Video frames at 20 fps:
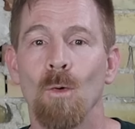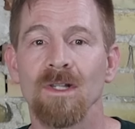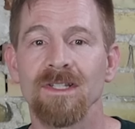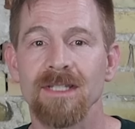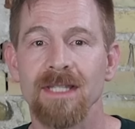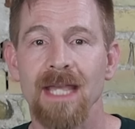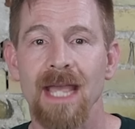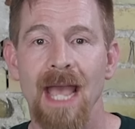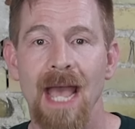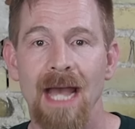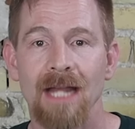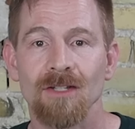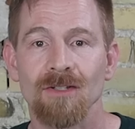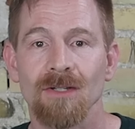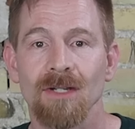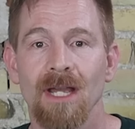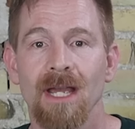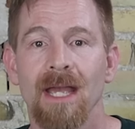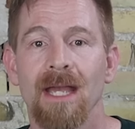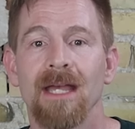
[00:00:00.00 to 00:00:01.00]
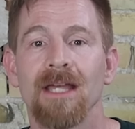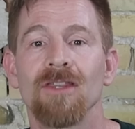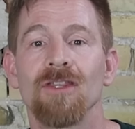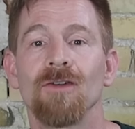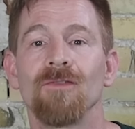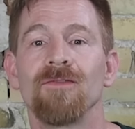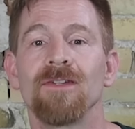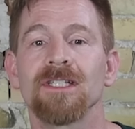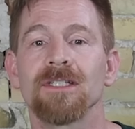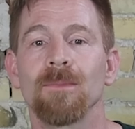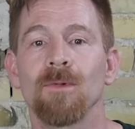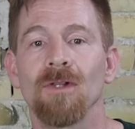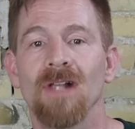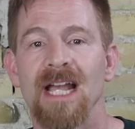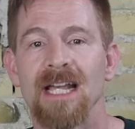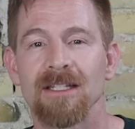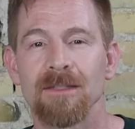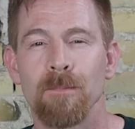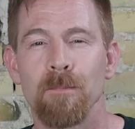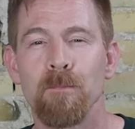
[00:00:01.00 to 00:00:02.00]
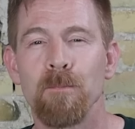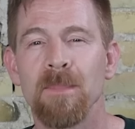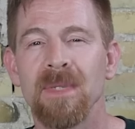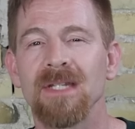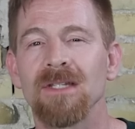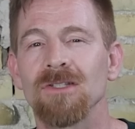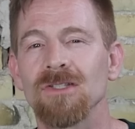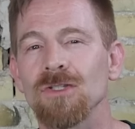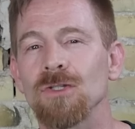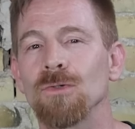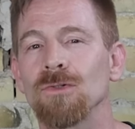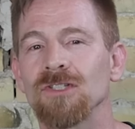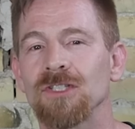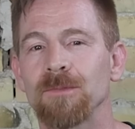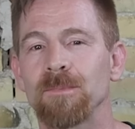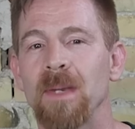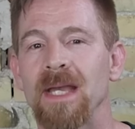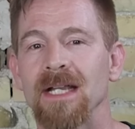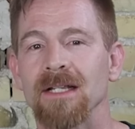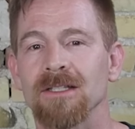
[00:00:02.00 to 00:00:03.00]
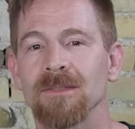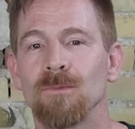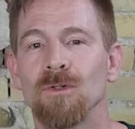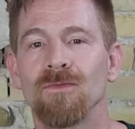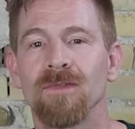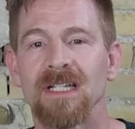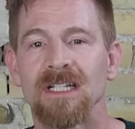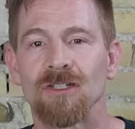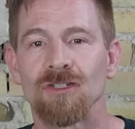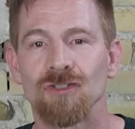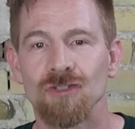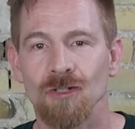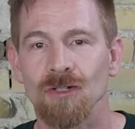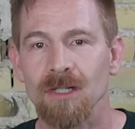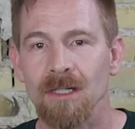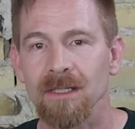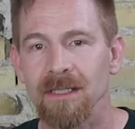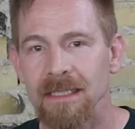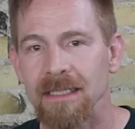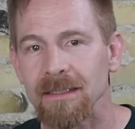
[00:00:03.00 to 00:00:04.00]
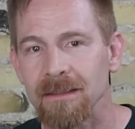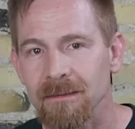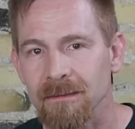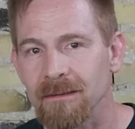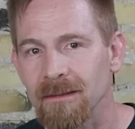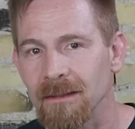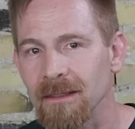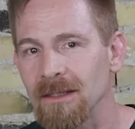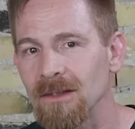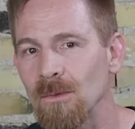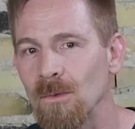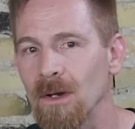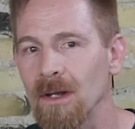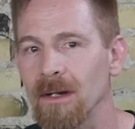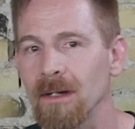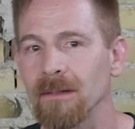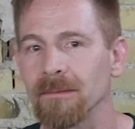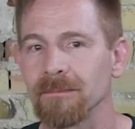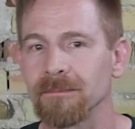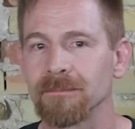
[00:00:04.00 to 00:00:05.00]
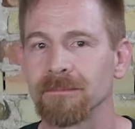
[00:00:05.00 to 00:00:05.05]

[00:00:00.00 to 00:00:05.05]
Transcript: Once they hatch, they're visible as minuscule specks moving jerkily in the water.